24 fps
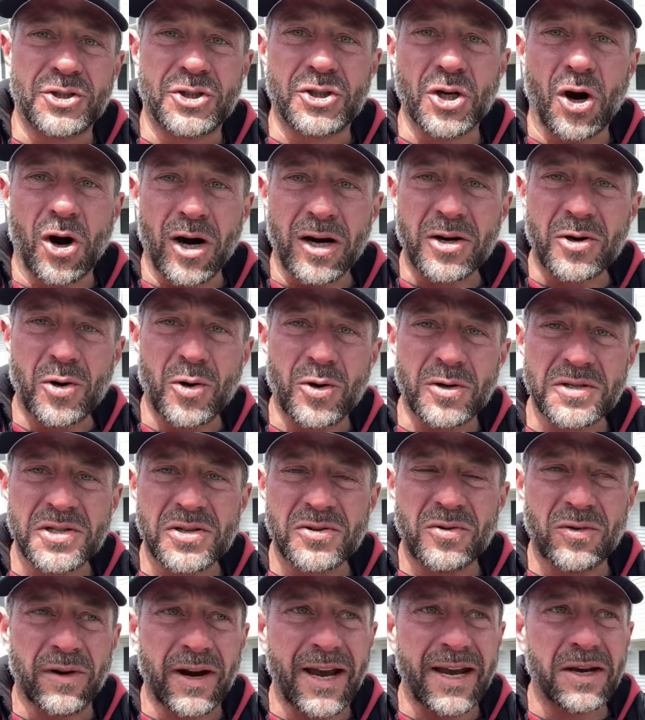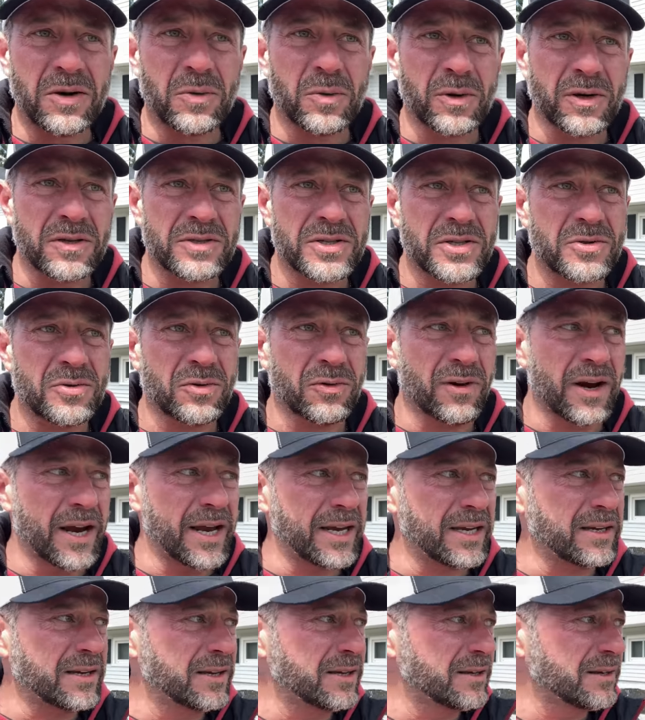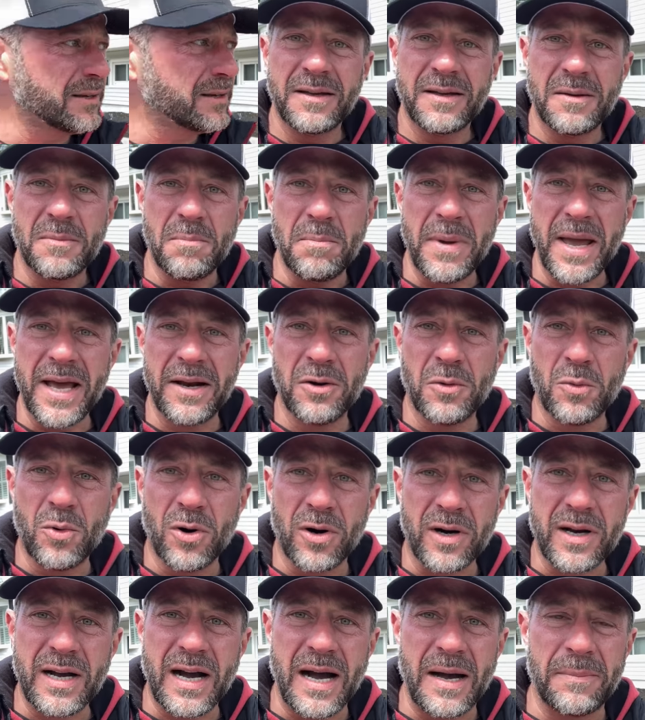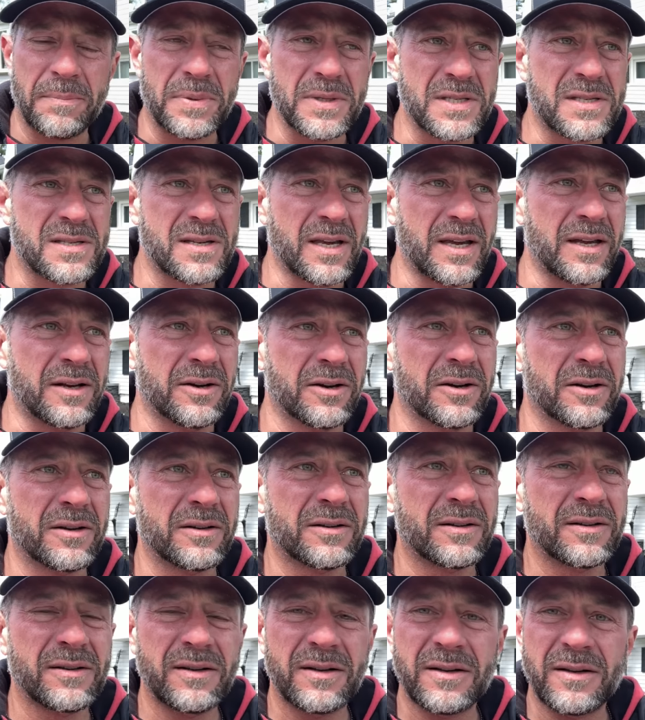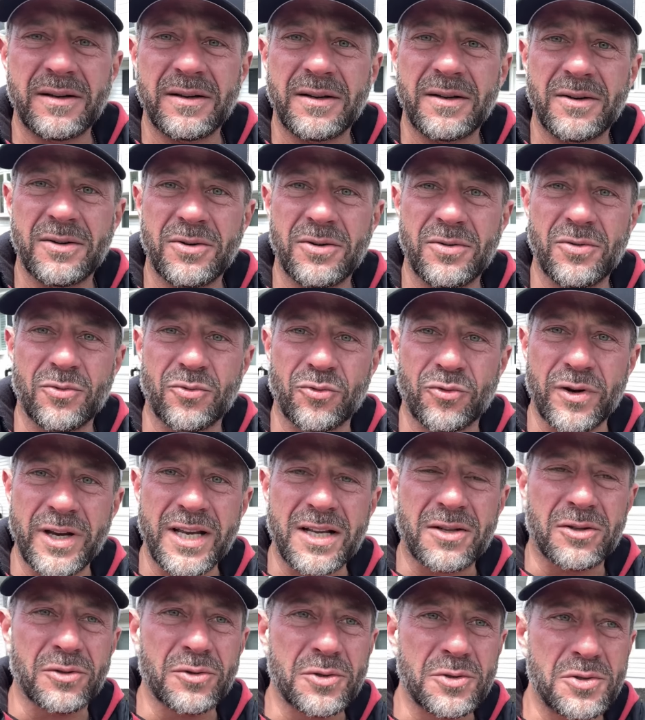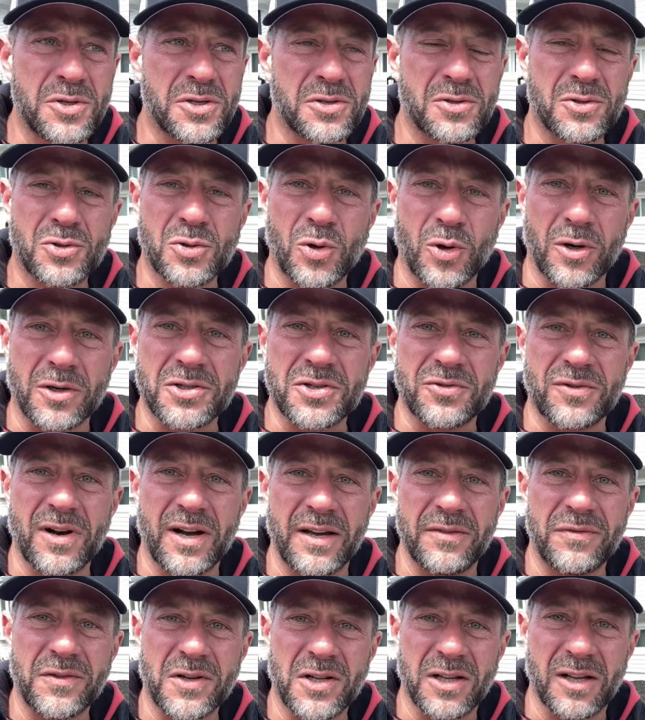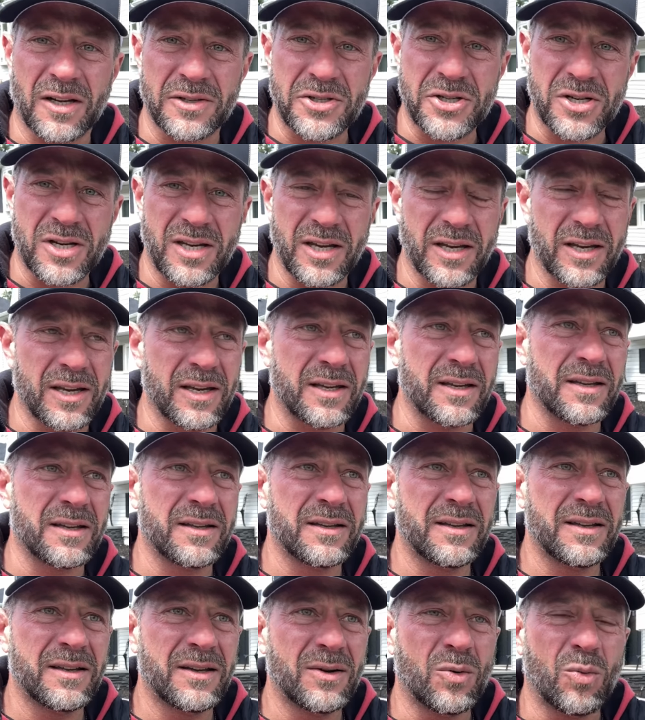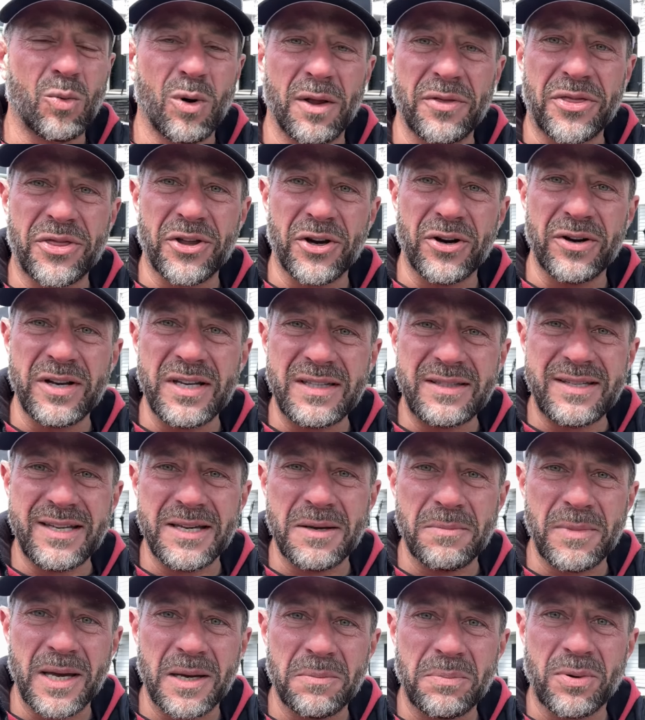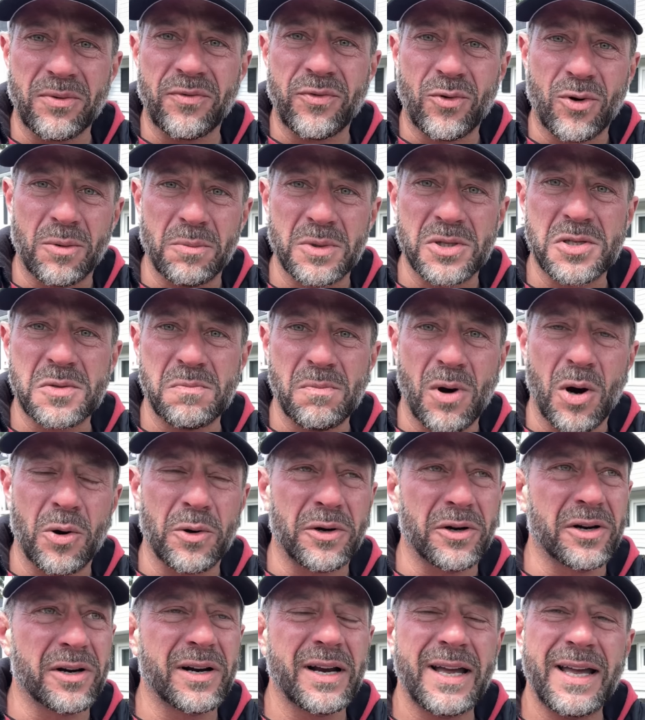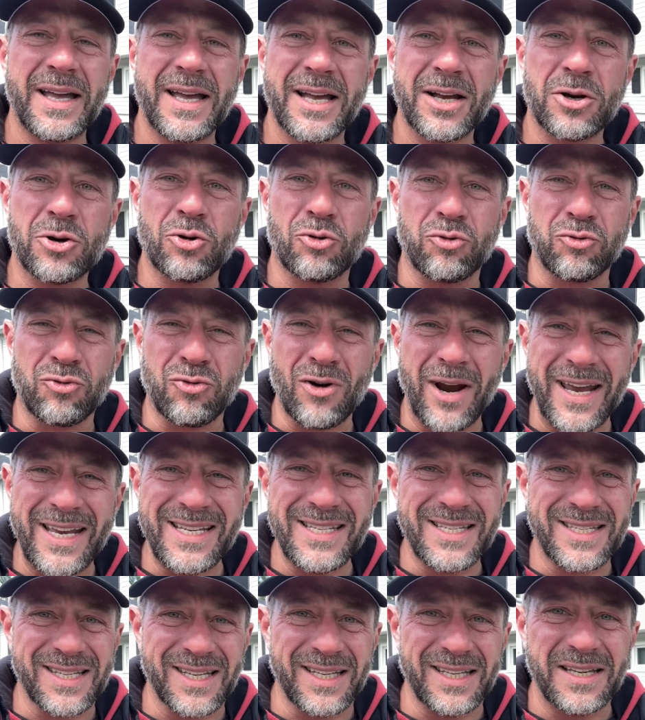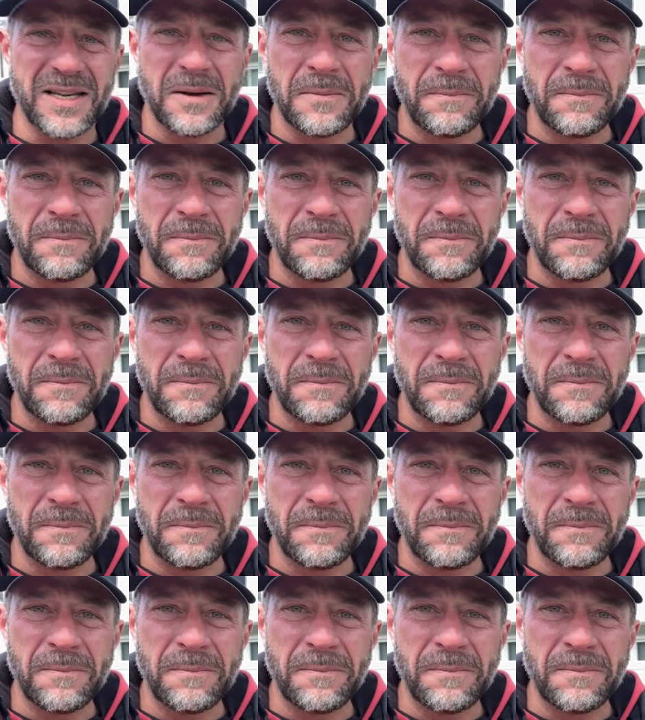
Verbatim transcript: Dark Horse Crankworks crank, Man of War compensator, Recluse torque drive clutch kit, one thirty T-Man Performance Motor, crazy.